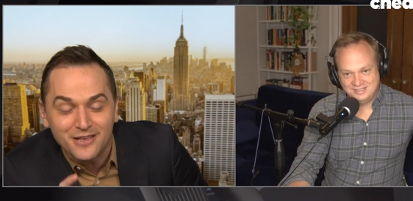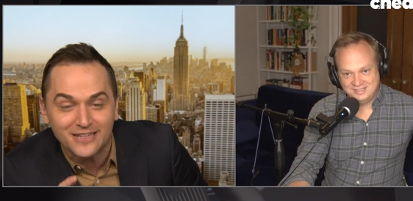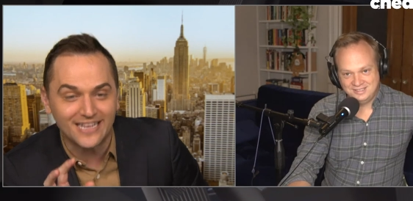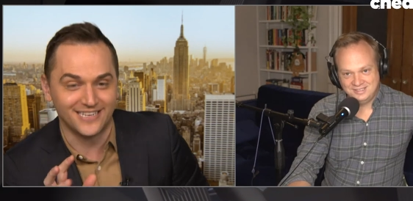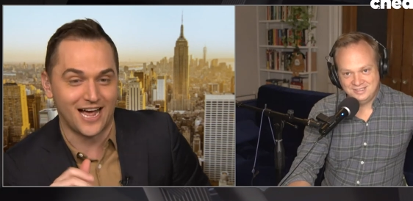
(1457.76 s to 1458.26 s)

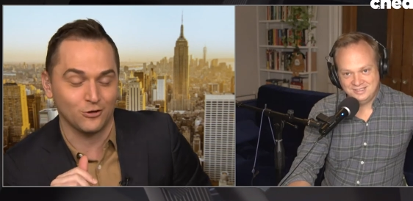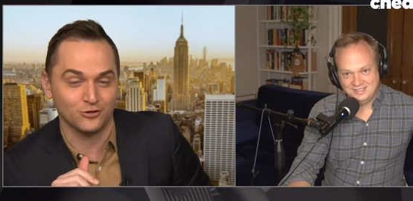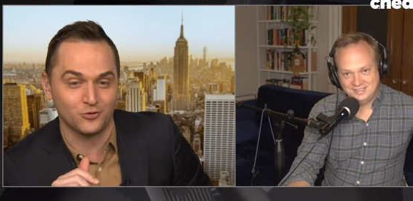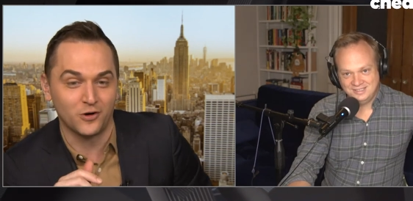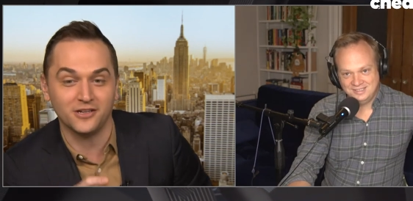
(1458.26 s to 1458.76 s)
Speaker 1: million
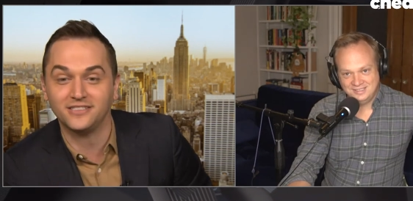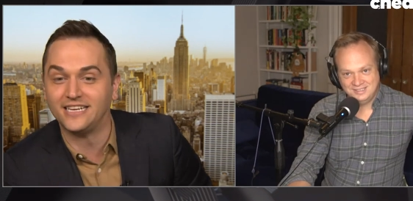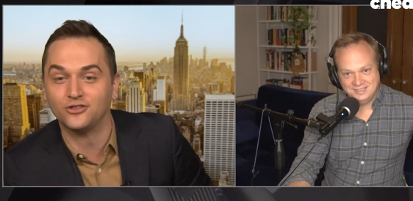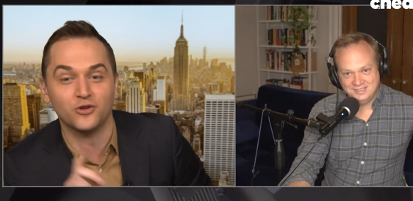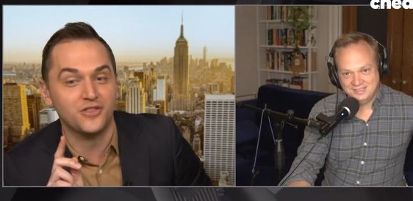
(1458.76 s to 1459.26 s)
dollars in
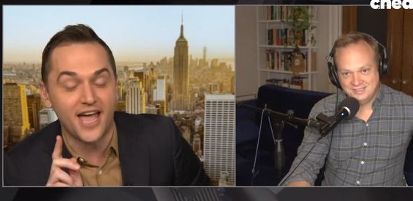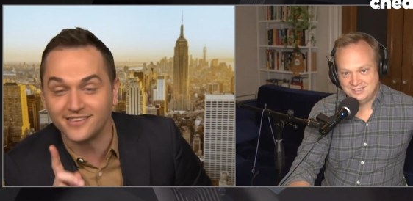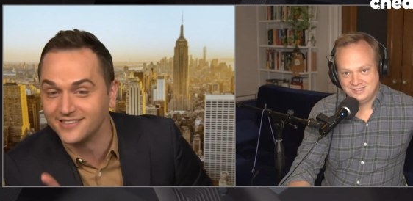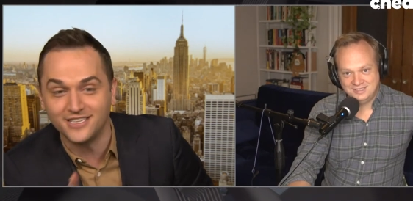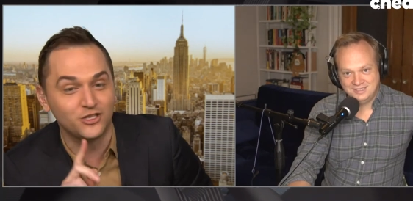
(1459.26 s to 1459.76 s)
royalties. So
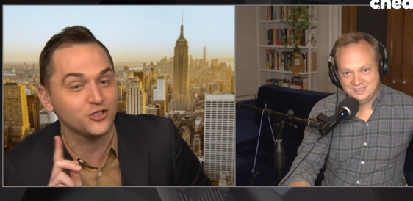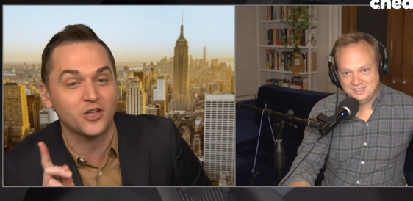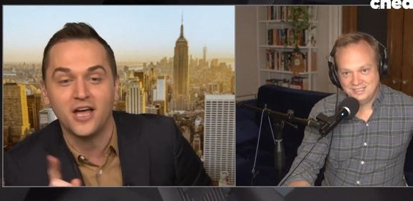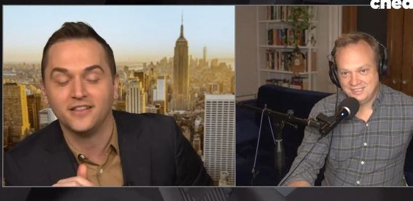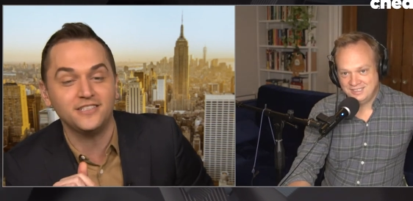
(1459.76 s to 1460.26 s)
yes, this
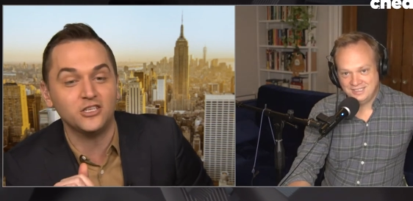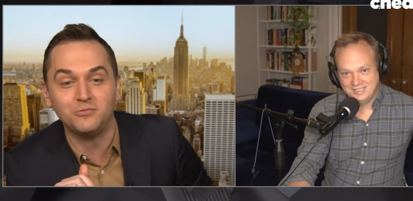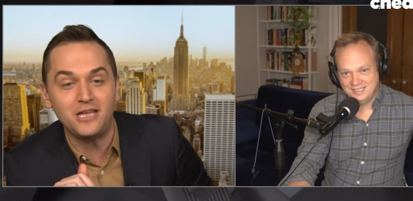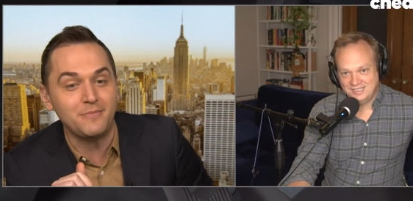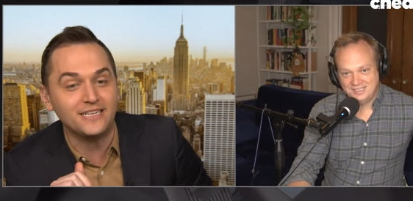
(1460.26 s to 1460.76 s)
is this
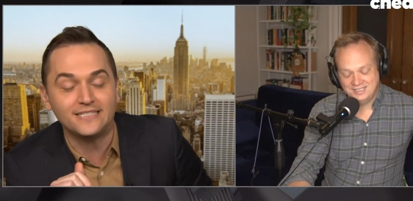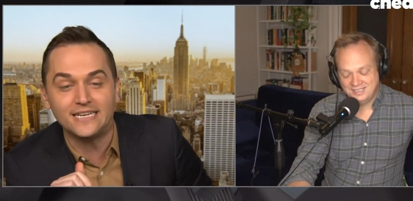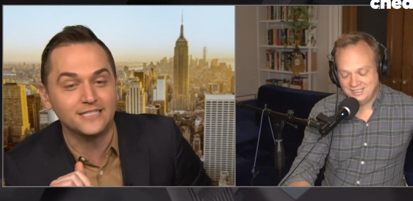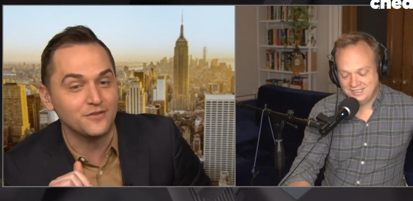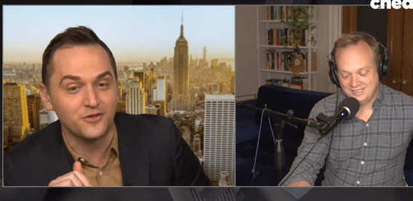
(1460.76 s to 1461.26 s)
is Mimi
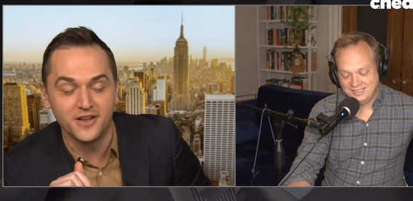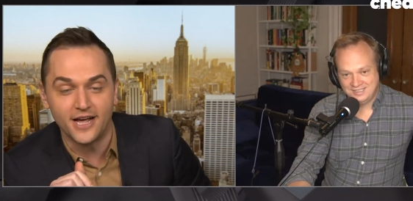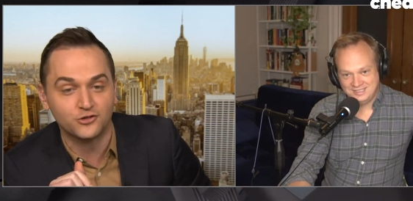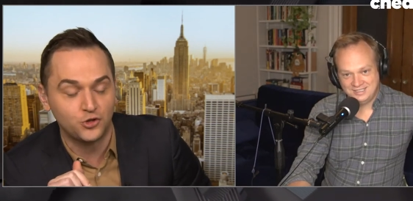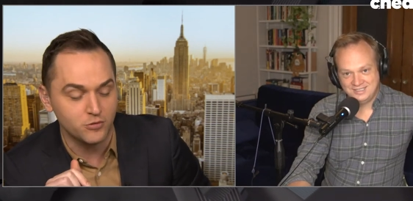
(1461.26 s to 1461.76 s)
season for
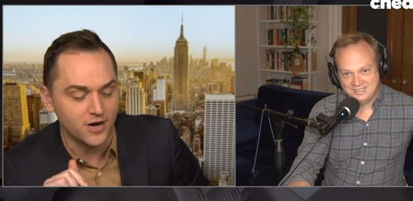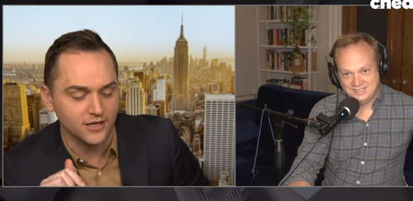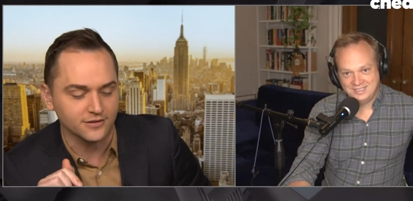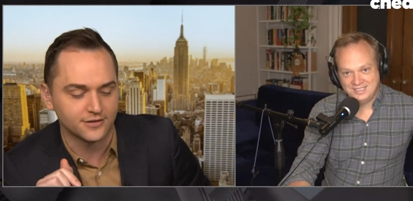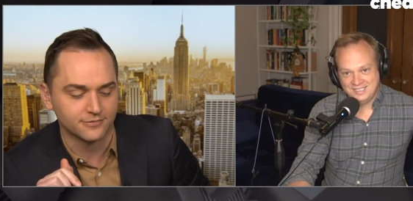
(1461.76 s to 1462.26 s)
the next two
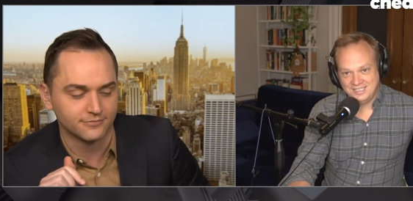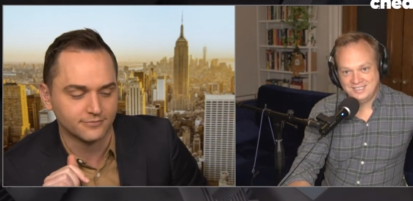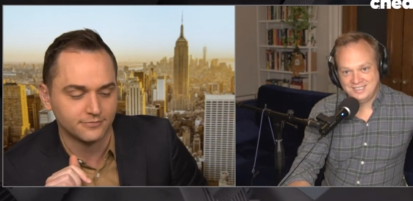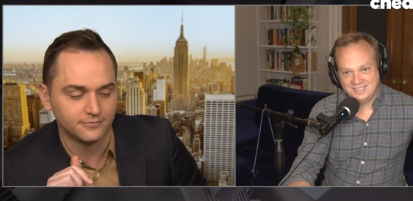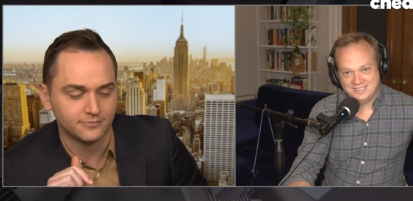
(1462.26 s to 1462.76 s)
months
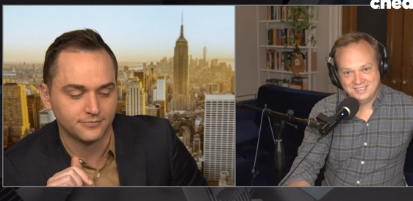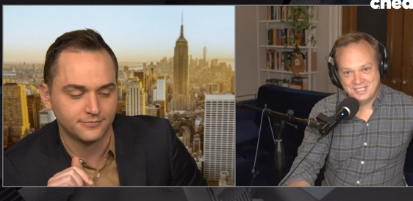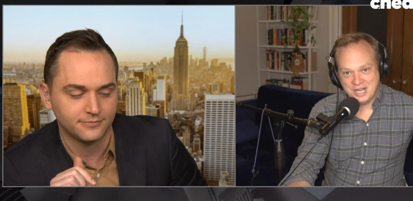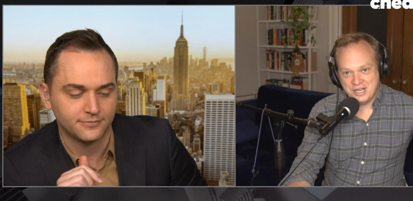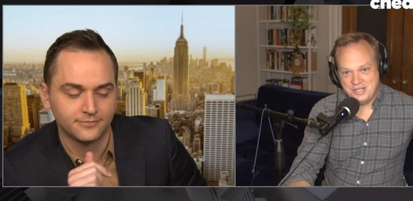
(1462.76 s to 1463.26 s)

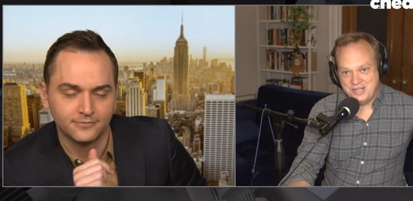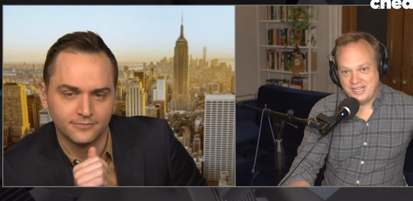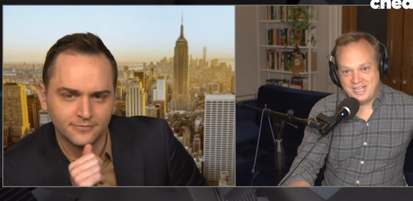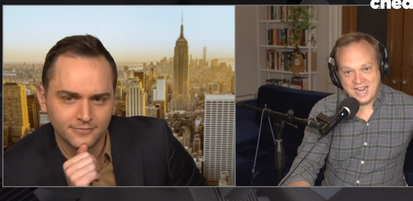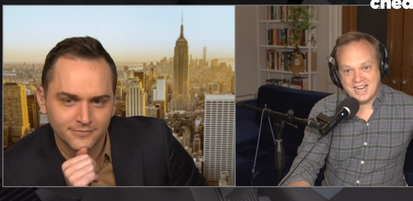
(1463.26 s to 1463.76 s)
Speaker 2: you
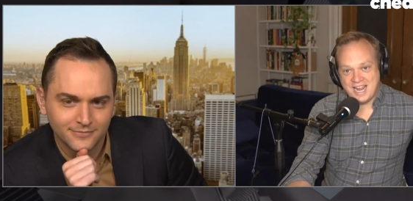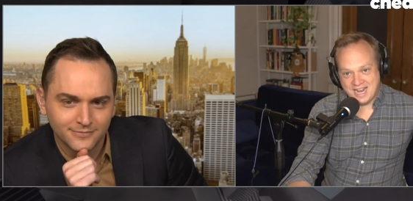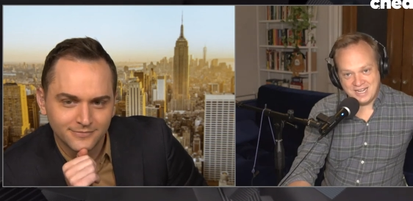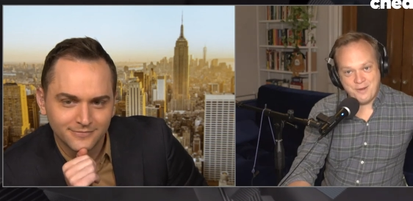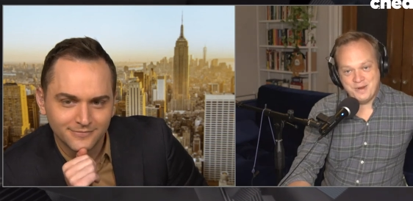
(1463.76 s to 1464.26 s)
got to
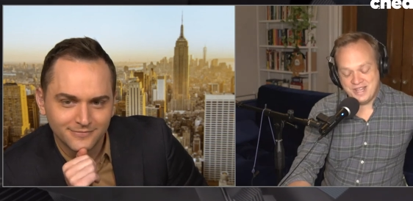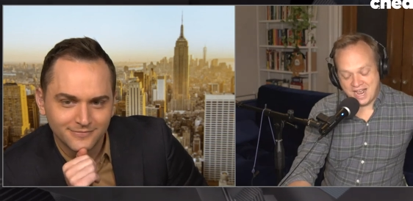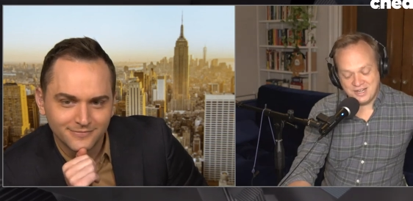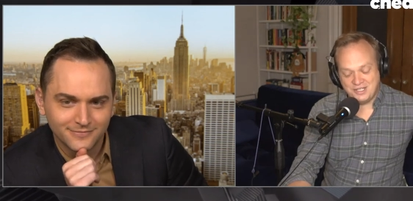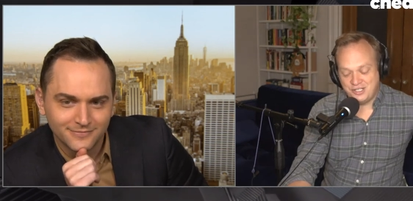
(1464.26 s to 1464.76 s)
hand. I mean,
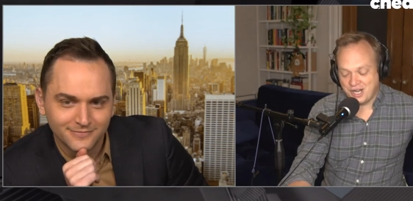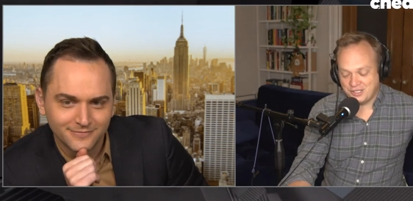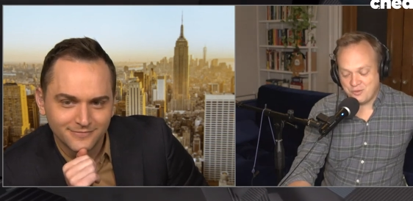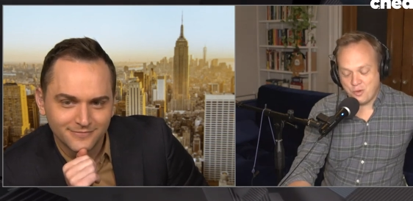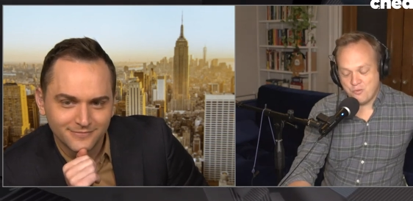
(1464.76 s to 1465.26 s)
that is
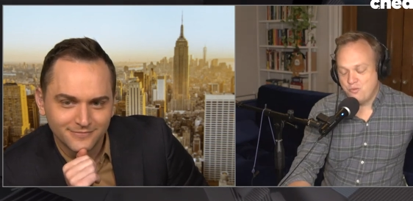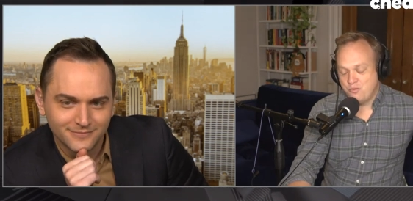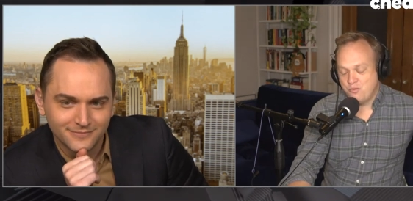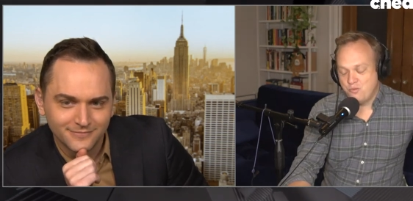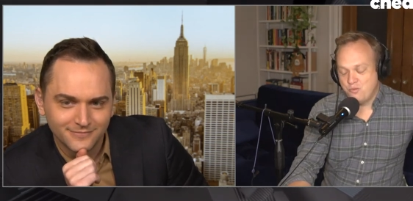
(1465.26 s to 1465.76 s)
just
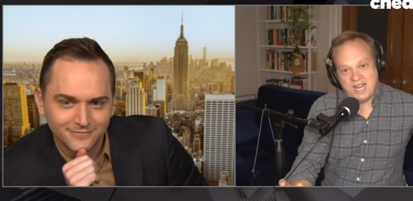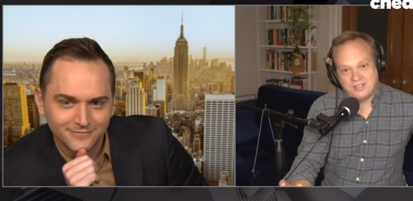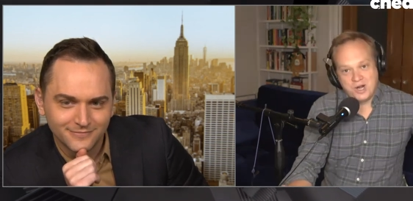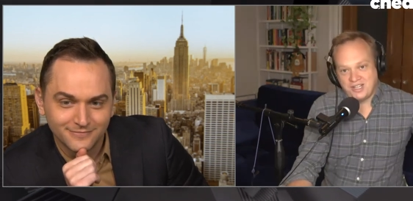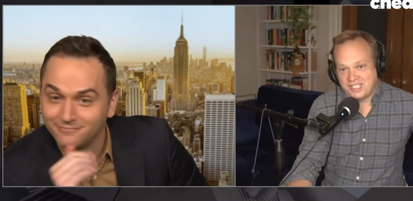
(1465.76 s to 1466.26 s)
respect.
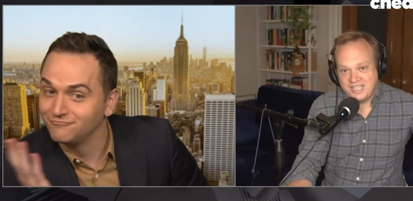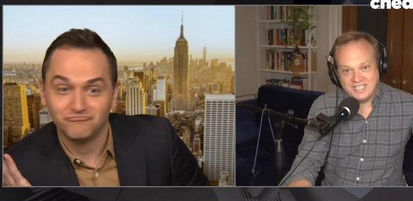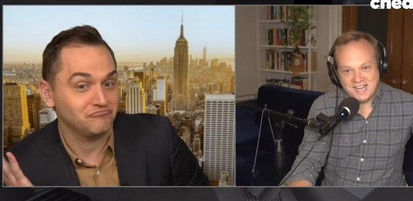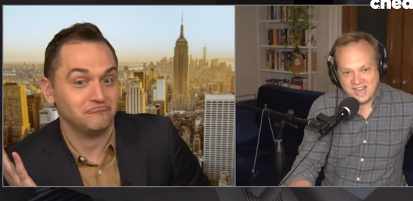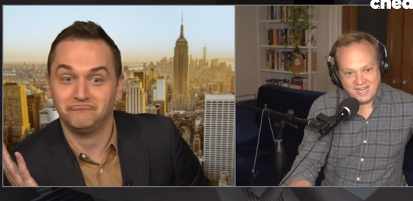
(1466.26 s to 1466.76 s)
What else can you
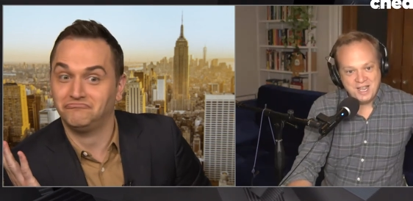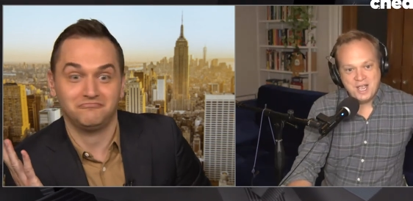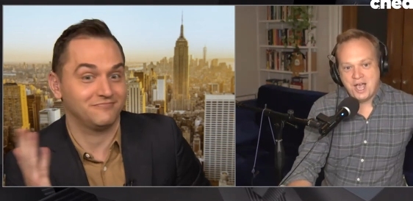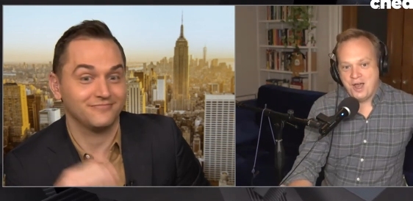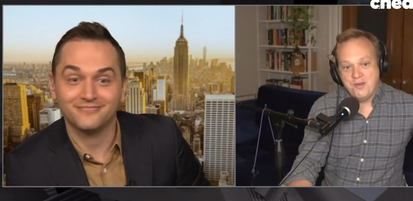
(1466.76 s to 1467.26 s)
say
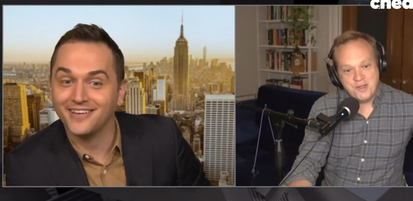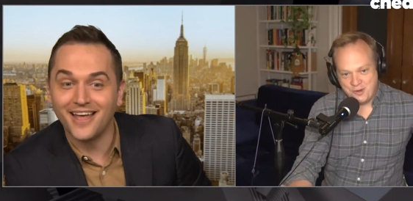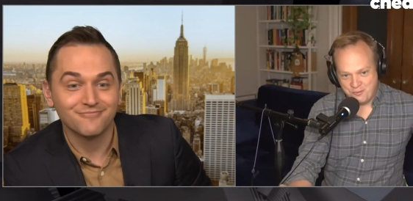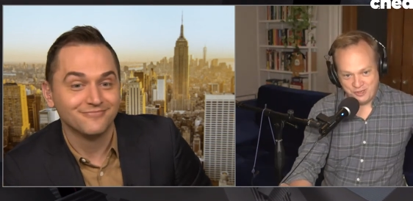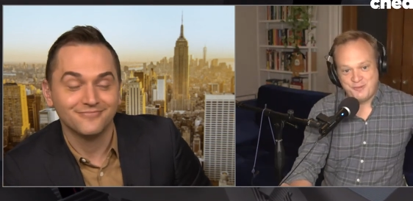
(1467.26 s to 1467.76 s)
other
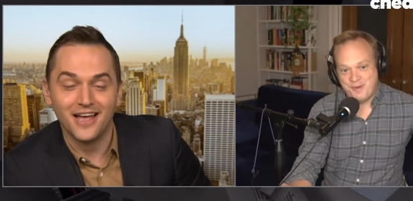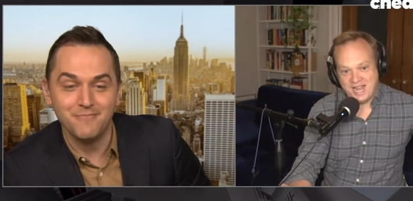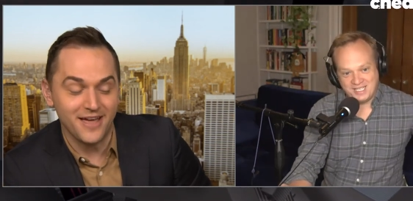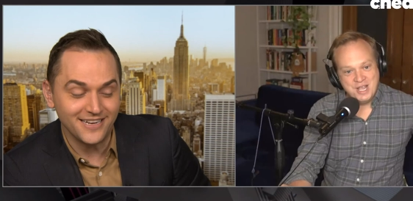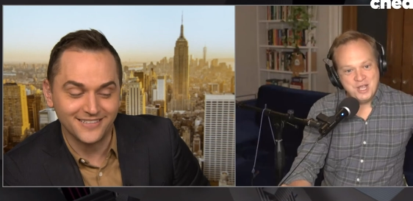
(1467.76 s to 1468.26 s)
than yeah,
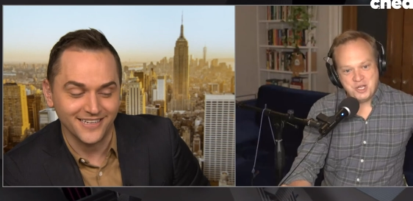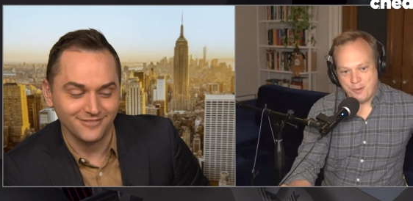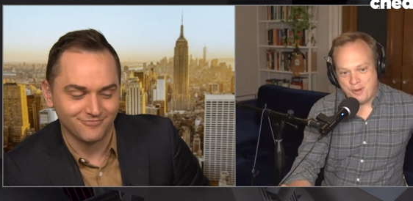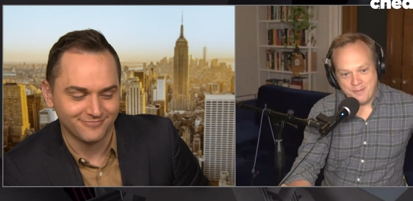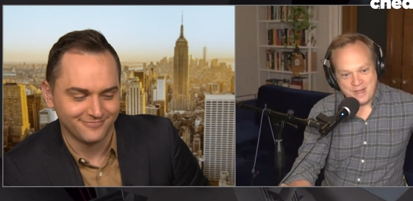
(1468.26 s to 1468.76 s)
respect?
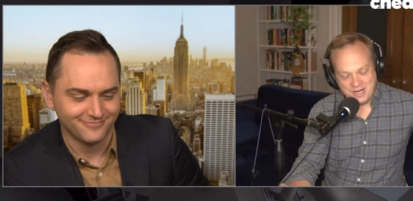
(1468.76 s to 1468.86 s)
Amazing. You pump out a